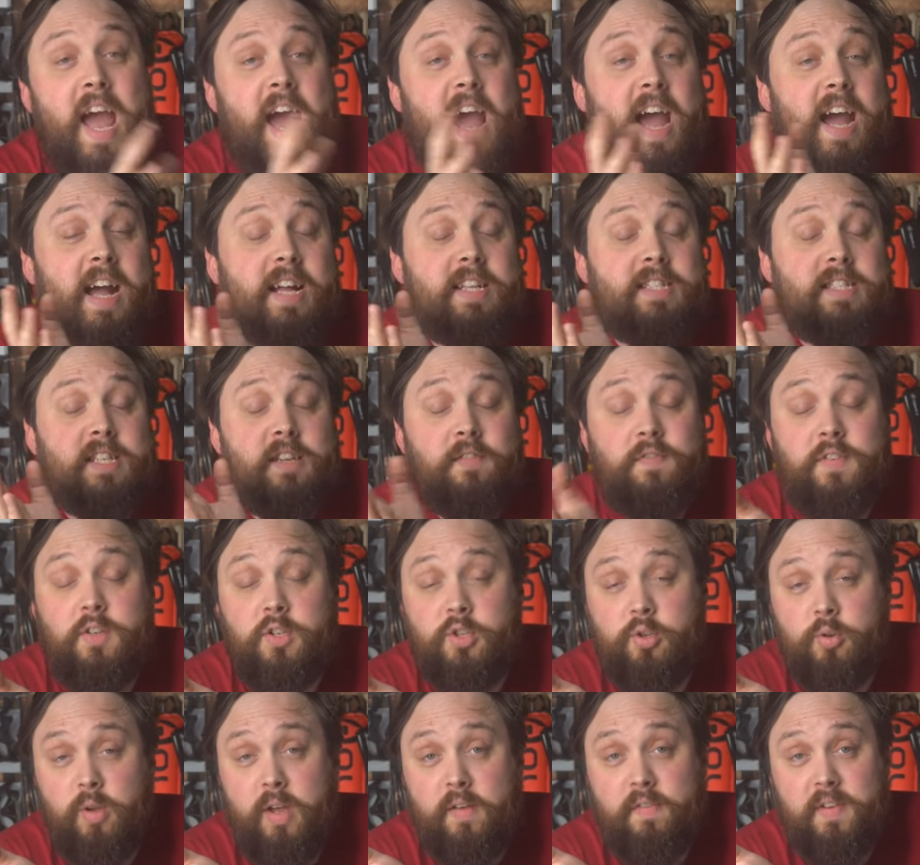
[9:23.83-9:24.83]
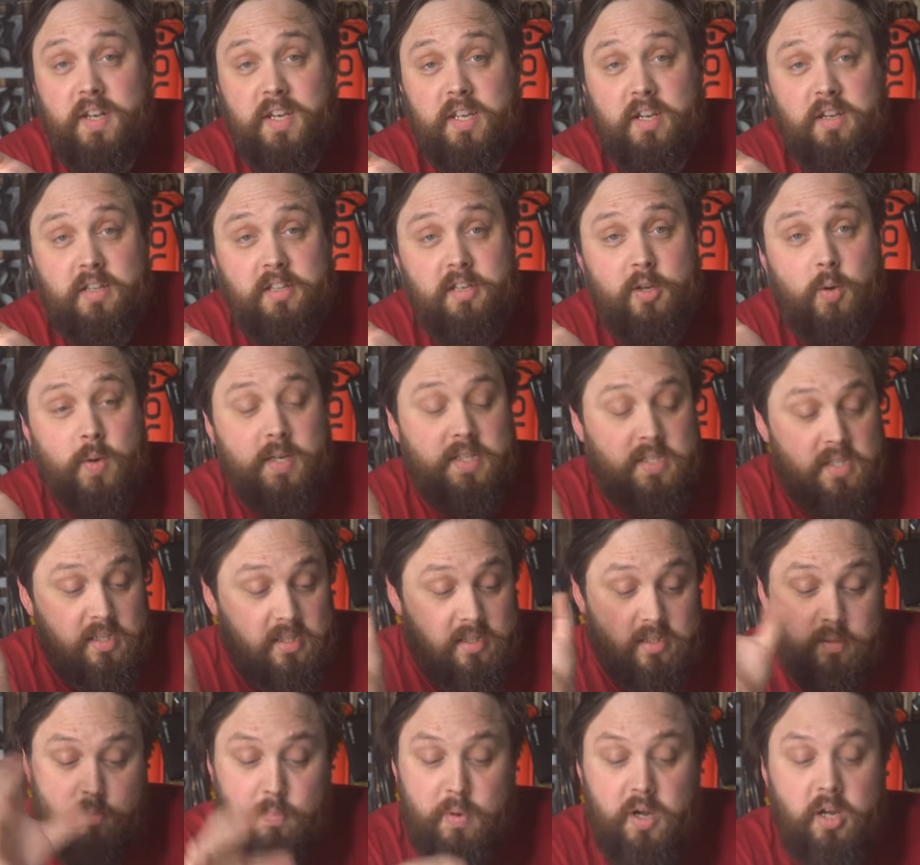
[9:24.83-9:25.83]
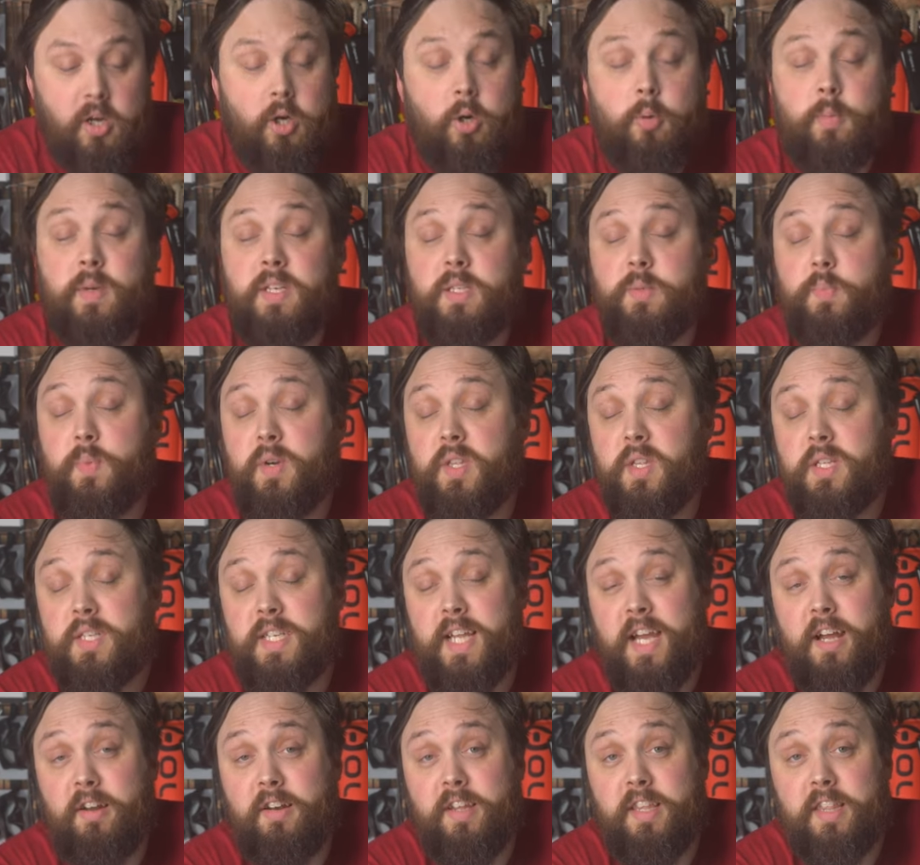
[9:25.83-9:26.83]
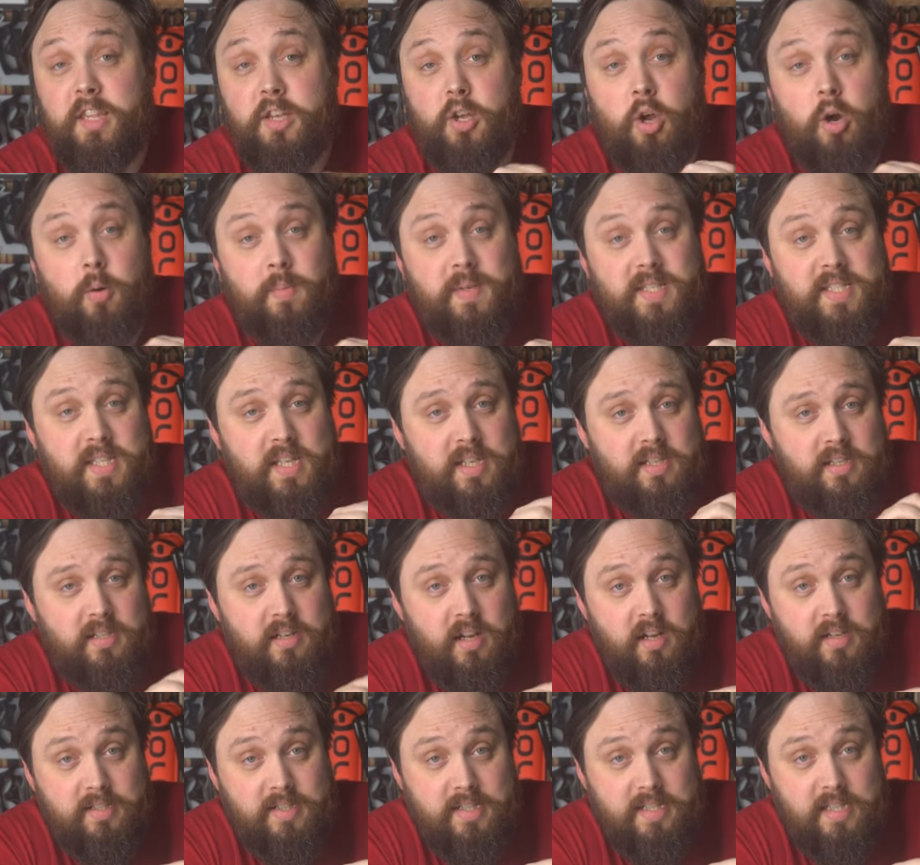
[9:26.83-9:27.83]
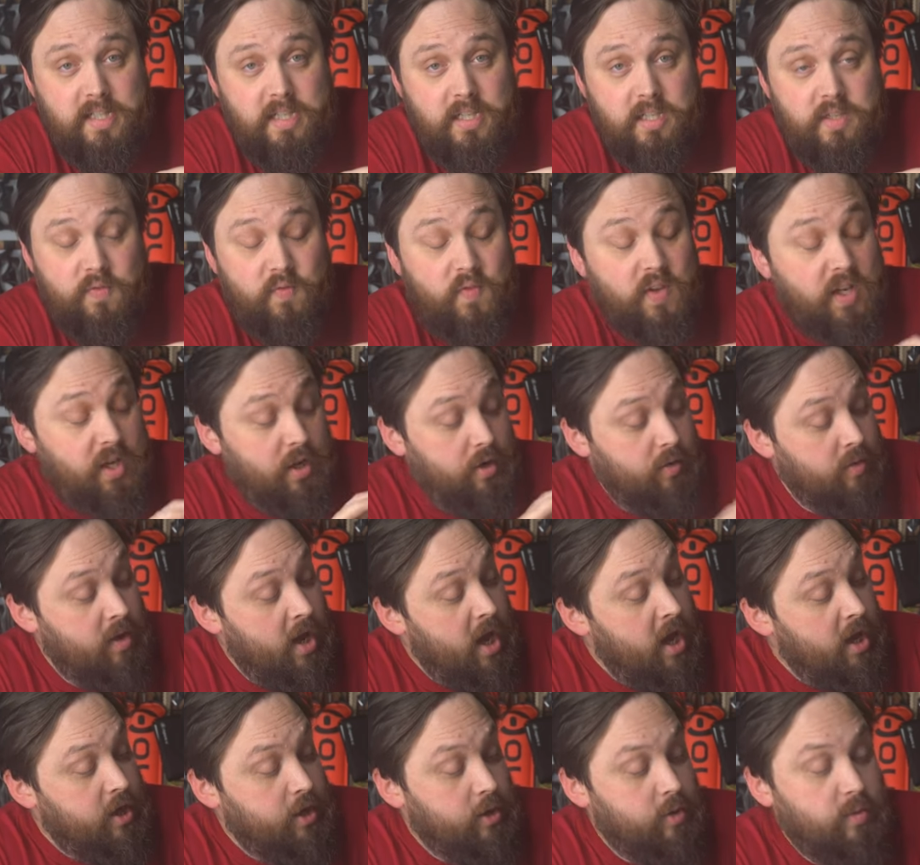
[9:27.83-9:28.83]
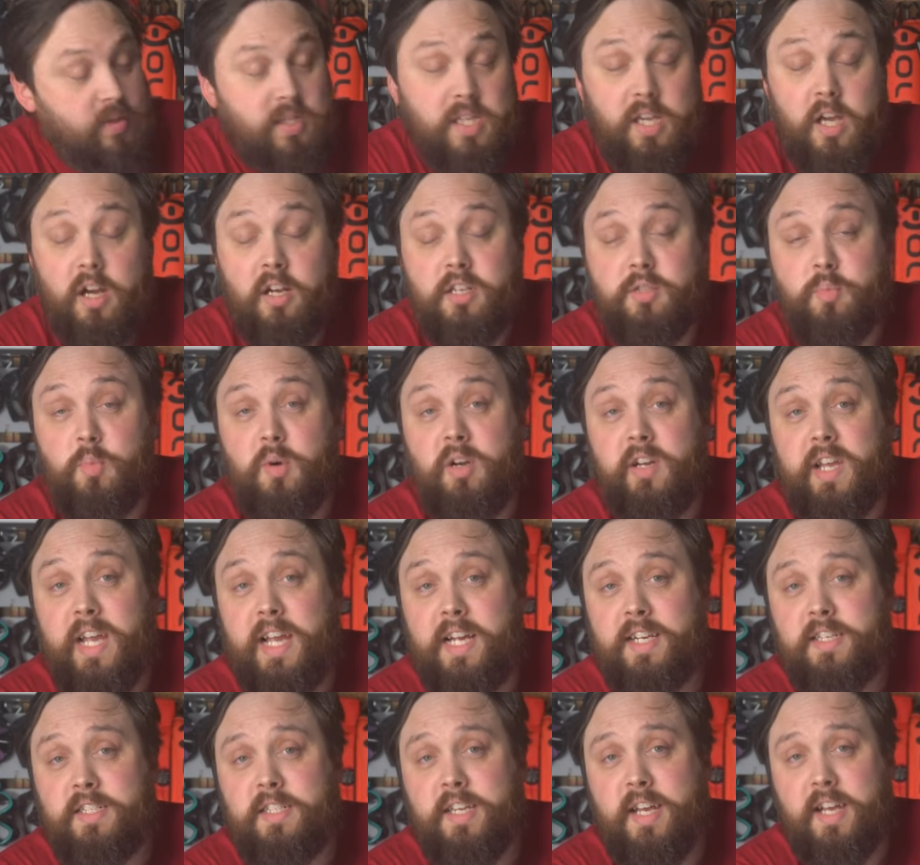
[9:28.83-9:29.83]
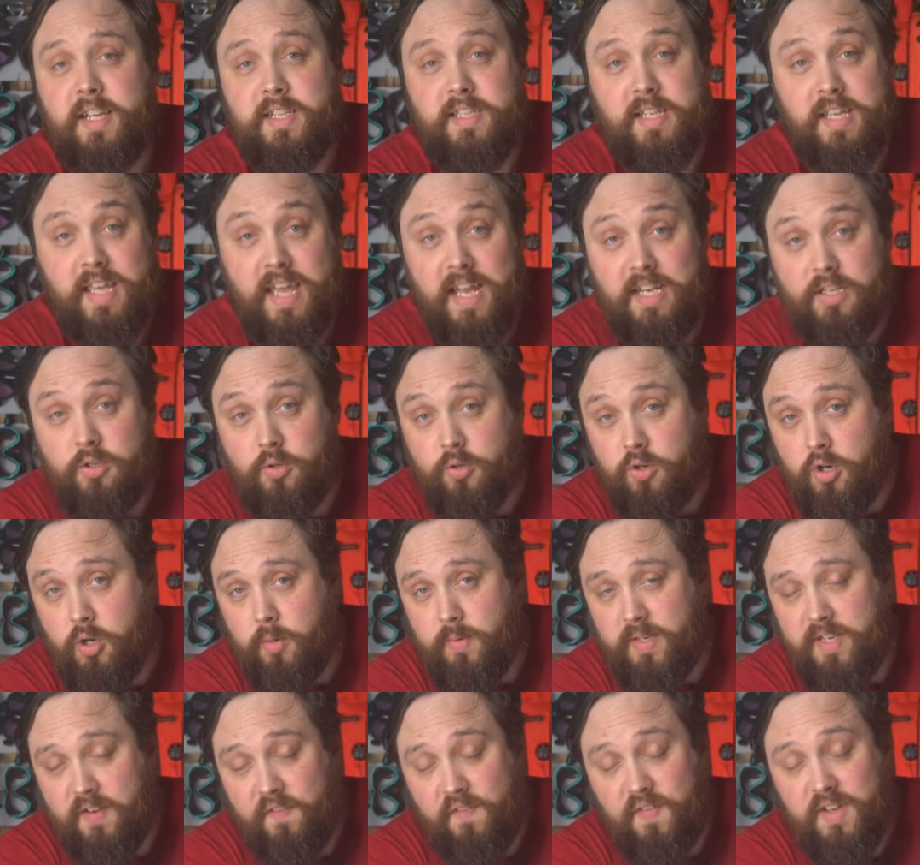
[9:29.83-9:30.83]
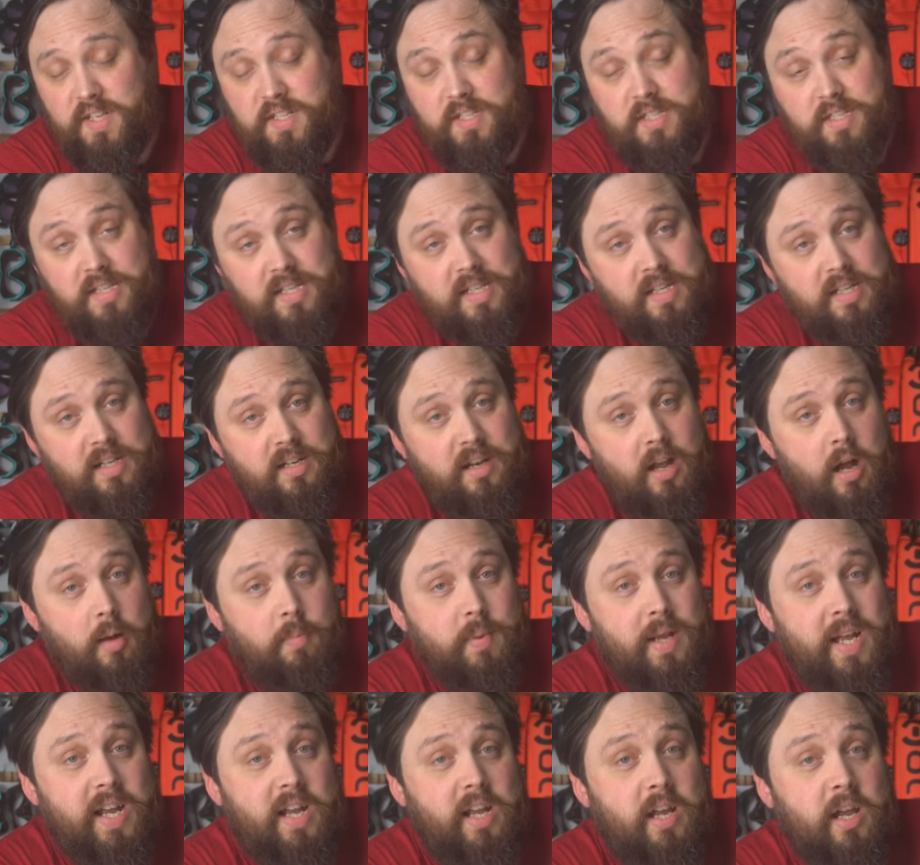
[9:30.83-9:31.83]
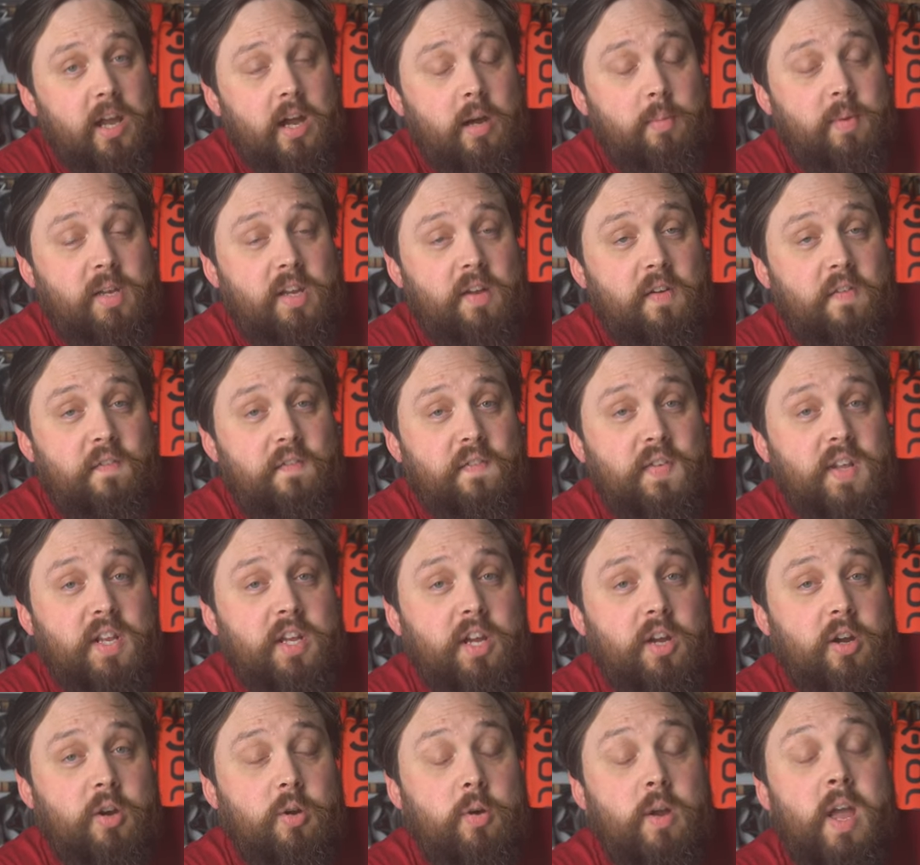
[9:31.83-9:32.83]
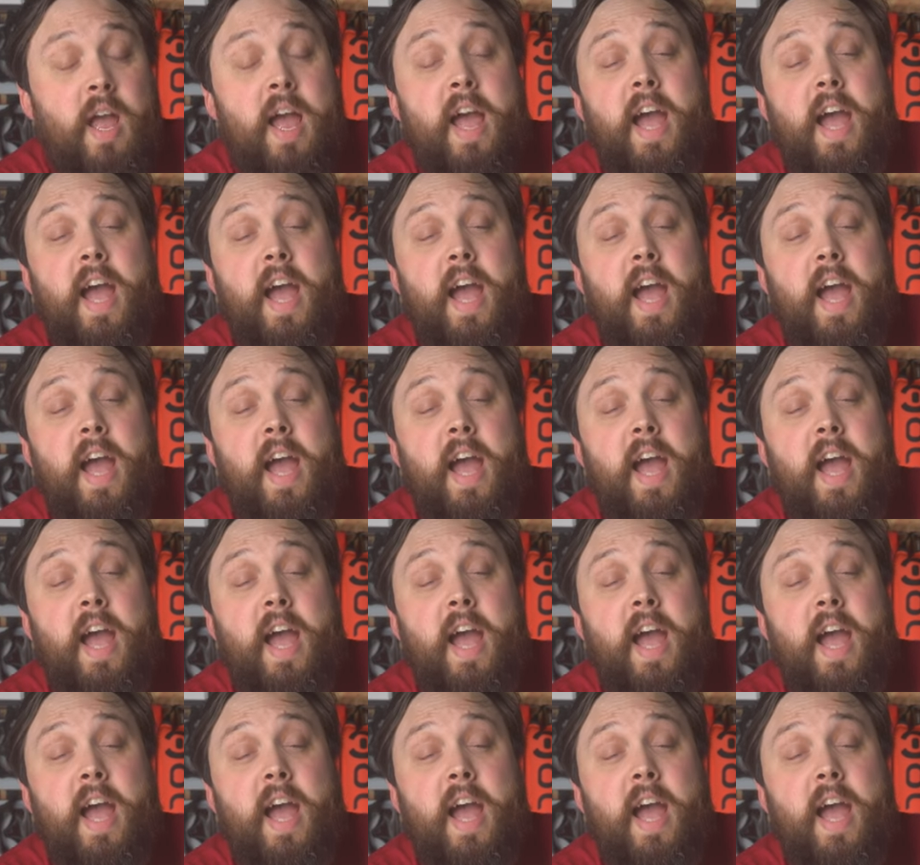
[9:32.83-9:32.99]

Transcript: And if you do have any other questions, by all means, put them down in the comment section underneath this video. Use the Ask Mark hashtag to get your comment featured in an up and coming video.